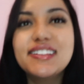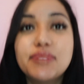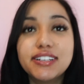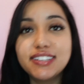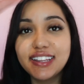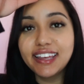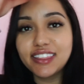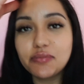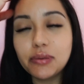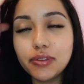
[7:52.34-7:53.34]
But to like
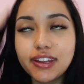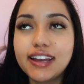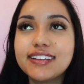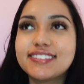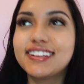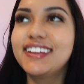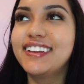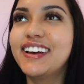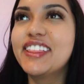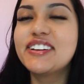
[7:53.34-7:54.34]
the people that asked
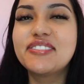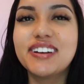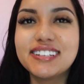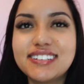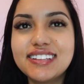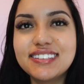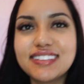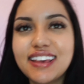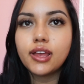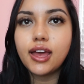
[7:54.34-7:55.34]
other questions,
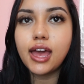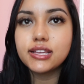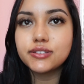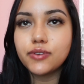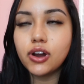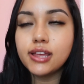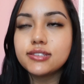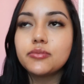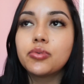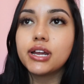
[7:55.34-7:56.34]
as far as
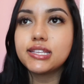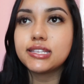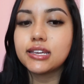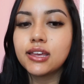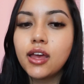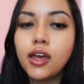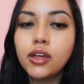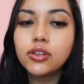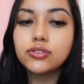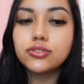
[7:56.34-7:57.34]
the pricing,
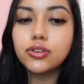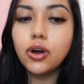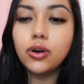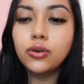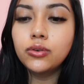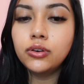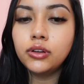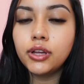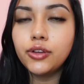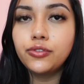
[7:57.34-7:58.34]
so
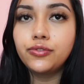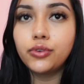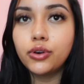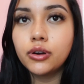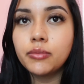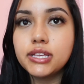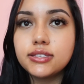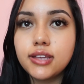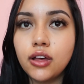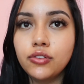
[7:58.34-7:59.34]
for
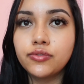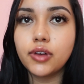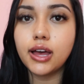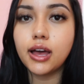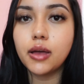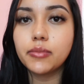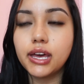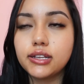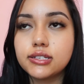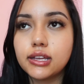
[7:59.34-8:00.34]
myself,
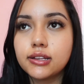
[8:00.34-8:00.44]
I decided